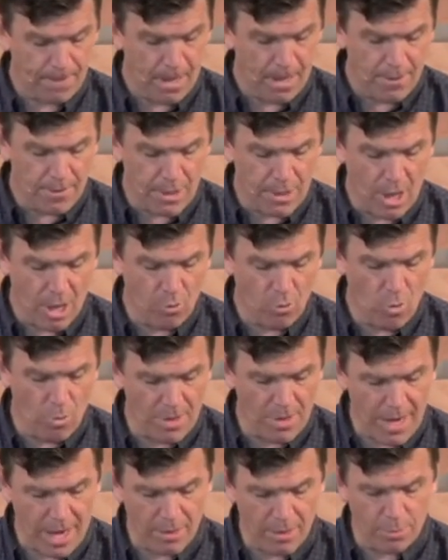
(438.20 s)
The young
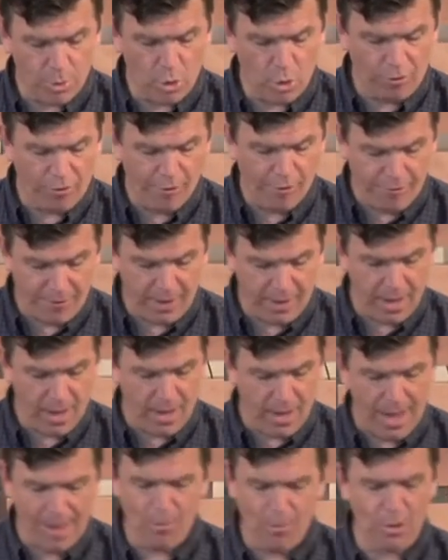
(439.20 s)
woman had a beautiful figure
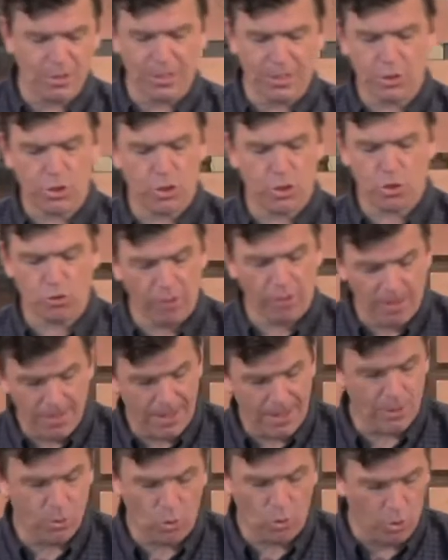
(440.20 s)
and was
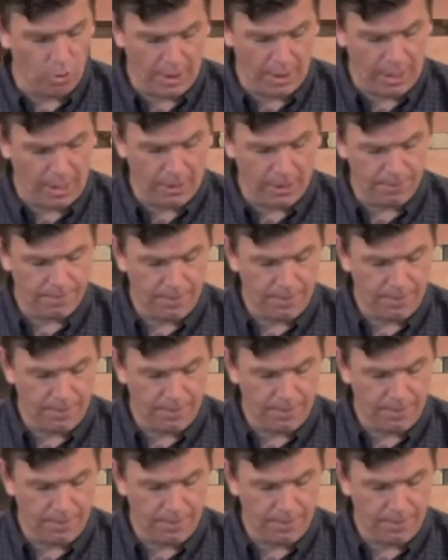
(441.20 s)
extremely good looking.